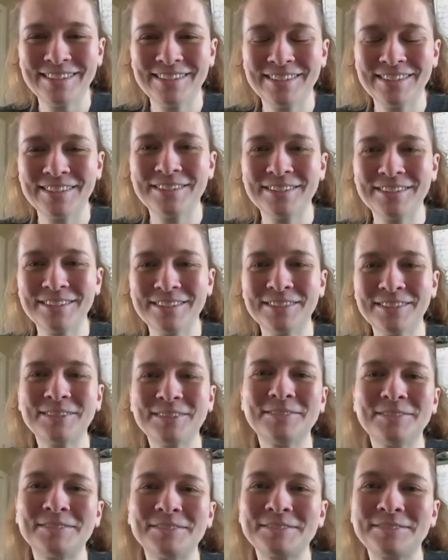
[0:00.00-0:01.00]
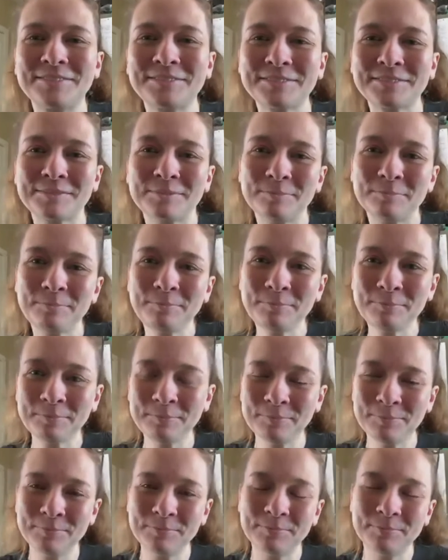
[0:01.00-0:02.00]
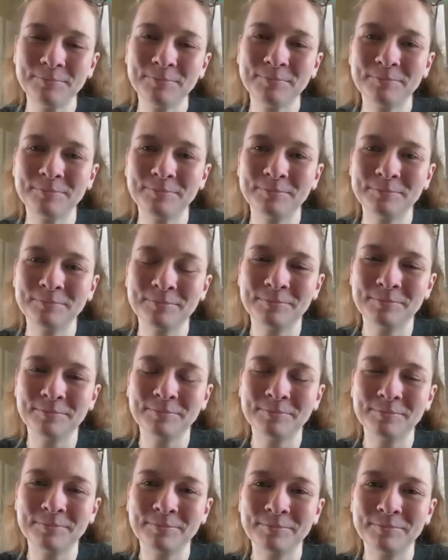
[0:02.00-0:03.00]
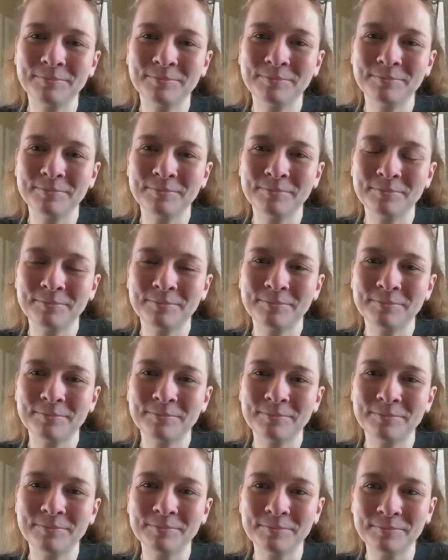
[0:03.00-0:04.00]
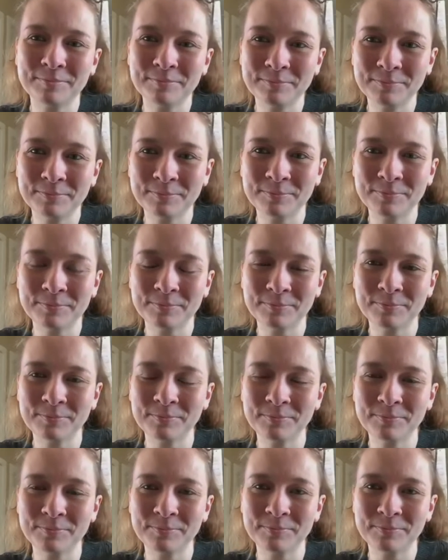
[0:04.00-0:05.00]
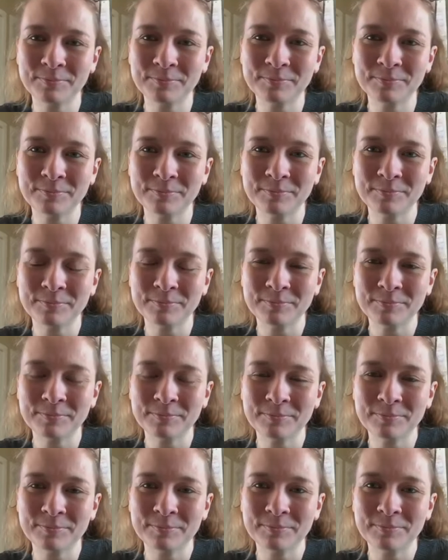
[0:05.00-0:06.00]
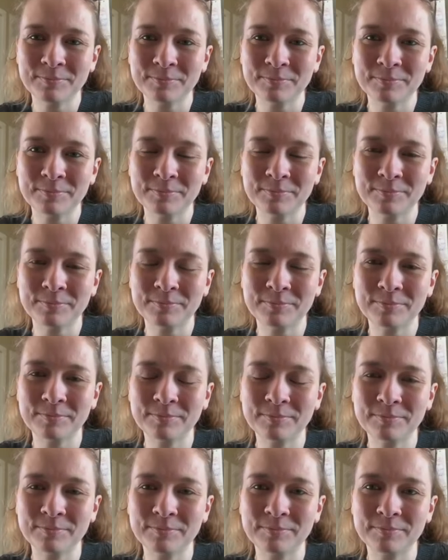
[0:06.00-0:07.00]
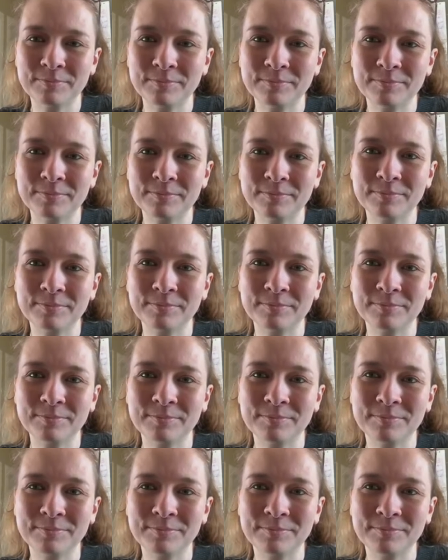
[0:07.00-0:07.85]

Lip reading: The person shown says nothing.